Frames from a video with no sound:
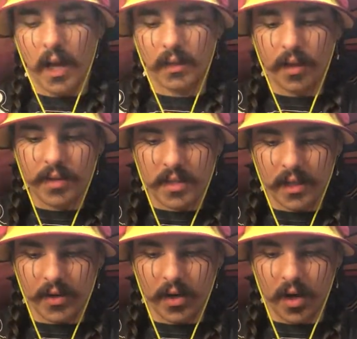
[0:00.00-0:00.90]
I love these
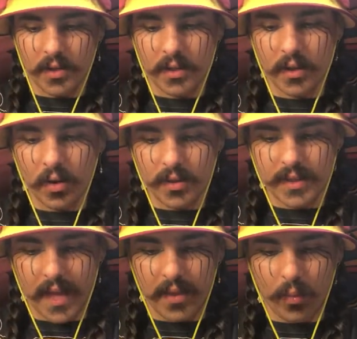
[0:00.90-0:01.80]
leader cards. In the old
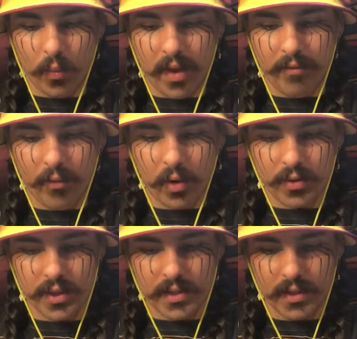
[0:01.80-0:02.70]
set, the wave
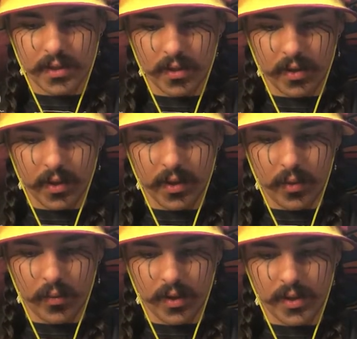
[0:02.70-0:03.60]
foil just looks so good. They
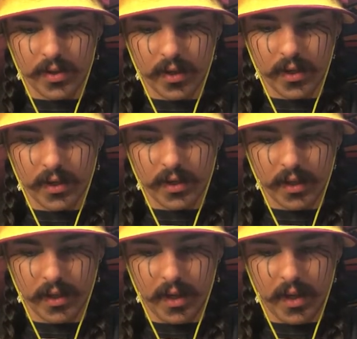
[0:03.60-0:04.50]
were really starting
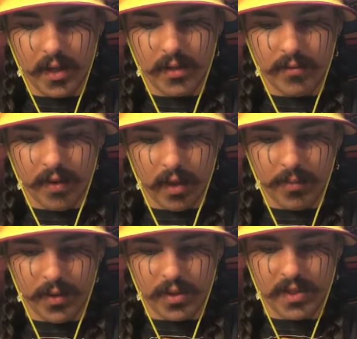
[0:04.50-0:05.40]
to develop
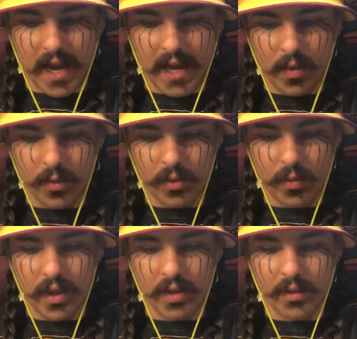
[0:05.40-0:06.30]
their style with the
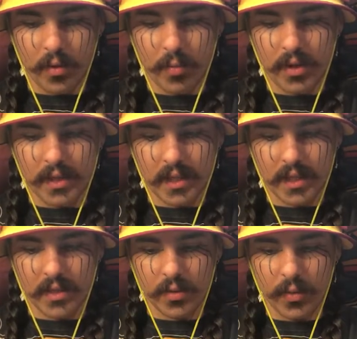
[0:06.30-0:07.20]
way that they were printing
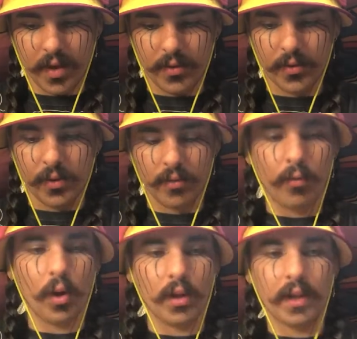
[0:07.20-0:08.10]
these and the way they're doing the
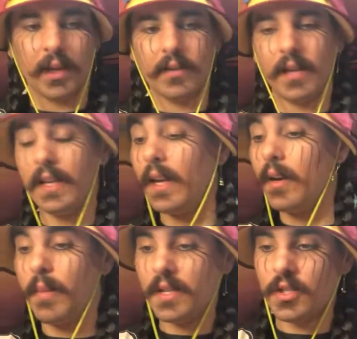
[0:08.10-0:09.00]
foiling and they did an
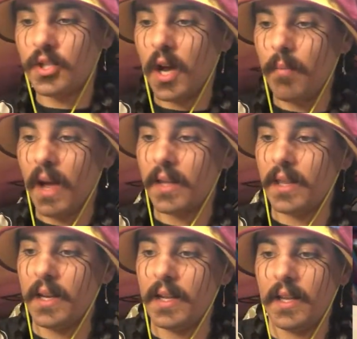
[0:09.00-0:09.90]
amazing job back
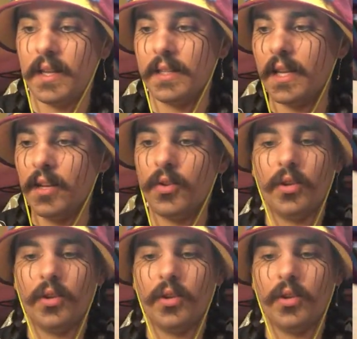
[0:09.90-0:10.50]
then and they continue